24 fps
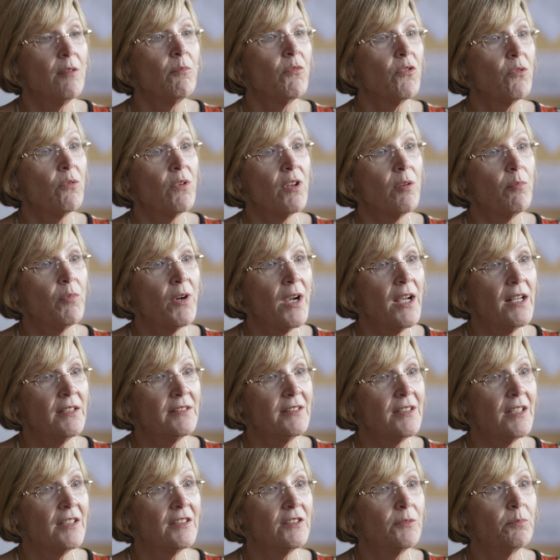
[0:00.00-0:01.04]
them through the
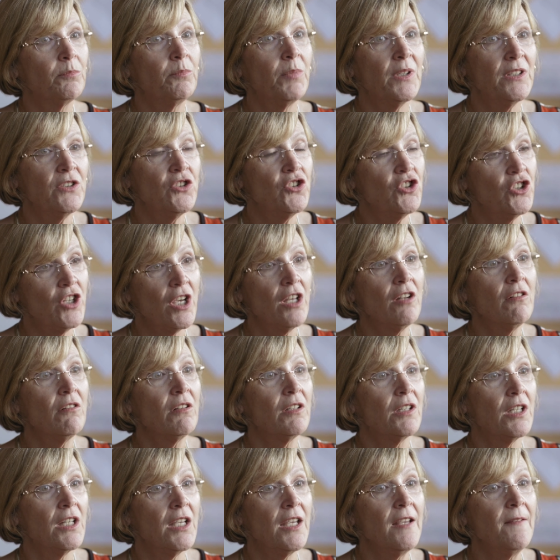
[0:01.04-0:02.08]
process. But
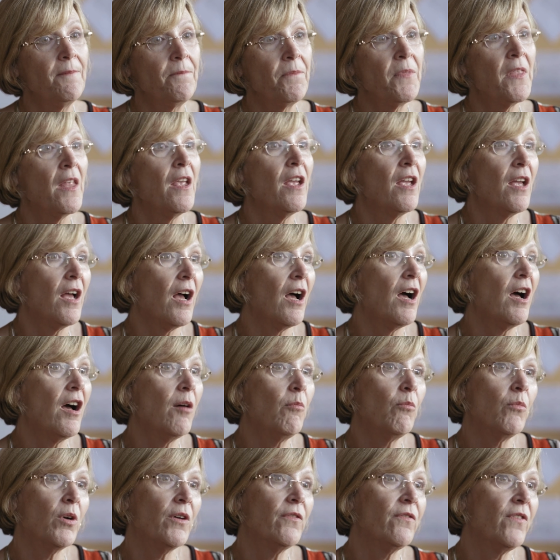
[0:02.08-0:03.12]
generally,
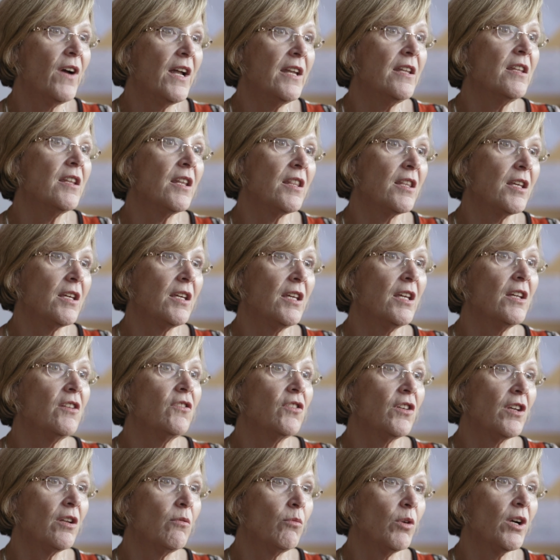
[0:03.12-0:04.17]
um, we're finding that the
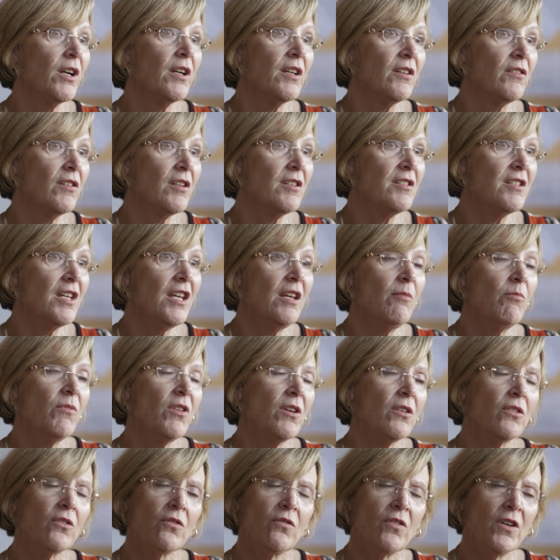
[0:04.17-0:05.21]
kids can work as a team.
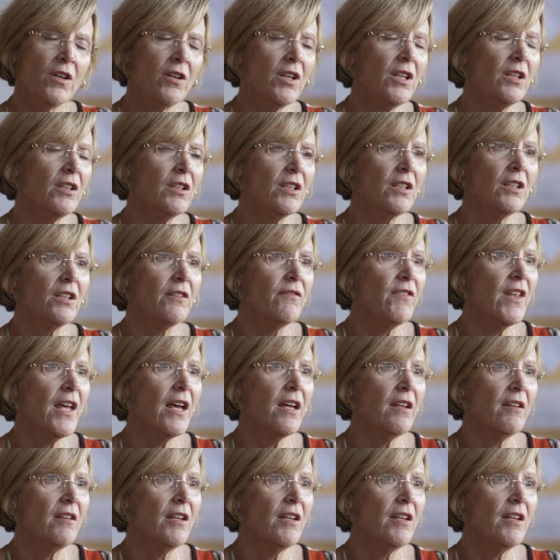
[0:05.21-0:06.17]
There's very little of that